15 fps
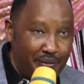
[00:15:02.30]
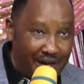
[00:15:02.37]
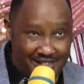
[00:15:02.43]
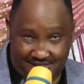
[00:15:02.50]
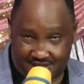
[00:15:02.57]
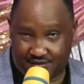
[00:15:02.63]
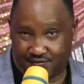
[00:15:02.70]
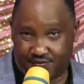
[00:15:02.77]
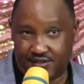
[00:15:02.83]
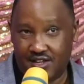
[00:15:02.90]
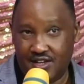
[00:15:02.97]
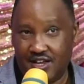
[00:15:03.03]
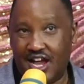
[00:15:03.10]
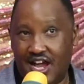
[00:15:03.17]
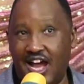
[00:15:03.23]
passive
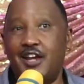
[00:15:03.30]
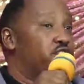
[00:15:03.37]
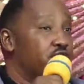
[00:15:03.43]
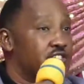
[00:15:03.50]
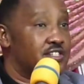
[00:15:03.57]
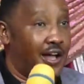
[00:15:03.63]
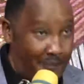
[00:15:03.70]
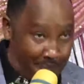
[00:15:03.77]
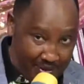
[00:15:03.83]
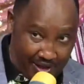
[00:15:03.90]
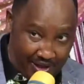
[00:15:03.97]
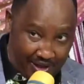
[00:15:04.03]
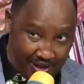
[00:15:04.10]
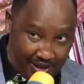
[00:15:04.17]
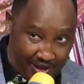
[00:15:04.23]
and watch
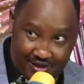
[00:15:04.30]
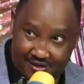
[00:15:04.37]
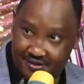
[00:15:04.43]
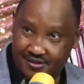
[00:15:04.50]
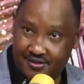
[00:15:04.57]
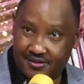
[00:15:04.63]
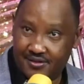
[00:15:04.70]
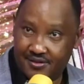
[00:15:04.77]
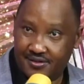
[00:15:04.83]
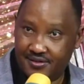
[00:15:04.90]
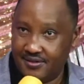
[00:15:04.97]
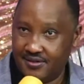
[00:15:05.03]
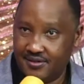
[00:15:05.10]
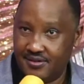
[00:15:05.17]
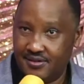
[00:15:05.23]
things happen.
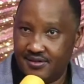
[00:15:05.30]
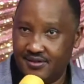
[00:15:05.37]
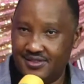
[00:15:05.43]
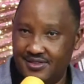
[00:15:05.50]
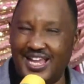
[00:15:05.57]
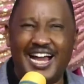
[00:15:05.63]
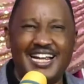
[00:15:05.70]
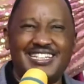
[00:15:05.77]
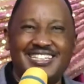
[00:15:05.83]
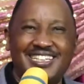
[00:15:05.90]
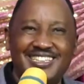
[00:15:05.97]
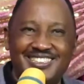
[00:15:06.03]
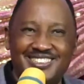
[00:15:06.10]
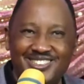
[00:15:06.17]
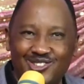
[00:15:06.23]
That
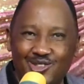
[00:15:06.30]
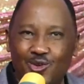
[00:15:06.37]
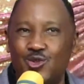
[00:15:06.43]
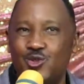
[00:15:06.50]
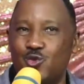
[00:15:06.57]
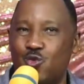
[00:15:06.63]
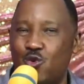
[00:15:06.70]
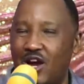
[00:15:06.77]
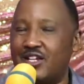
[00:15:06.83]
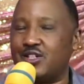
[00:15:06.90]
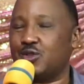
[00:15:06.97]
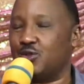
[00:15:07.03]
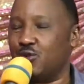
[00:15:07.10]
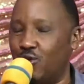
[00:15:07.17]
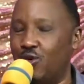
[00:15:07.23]
is not
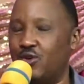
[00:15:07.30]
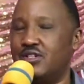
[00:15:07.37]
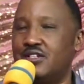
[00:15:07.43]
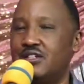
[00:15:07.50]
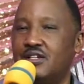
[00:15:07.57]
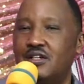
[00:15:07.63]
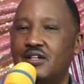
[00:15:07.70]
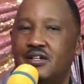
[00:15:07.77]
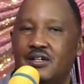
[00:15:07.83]
what God